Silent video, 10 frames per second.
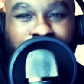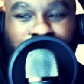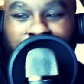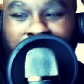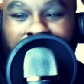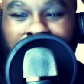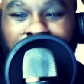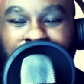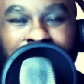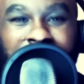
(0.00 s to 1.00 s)
preaching that
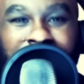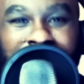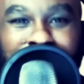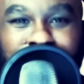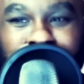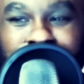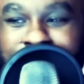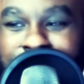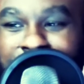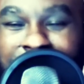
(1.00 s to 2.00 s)
there. Stop being an asshole.
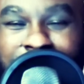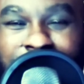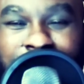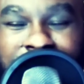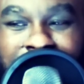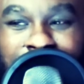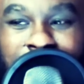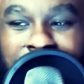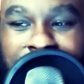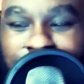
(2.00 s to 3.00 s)
Next sermon, stop
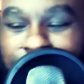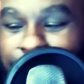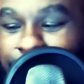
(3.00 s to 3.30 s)
being an asshole.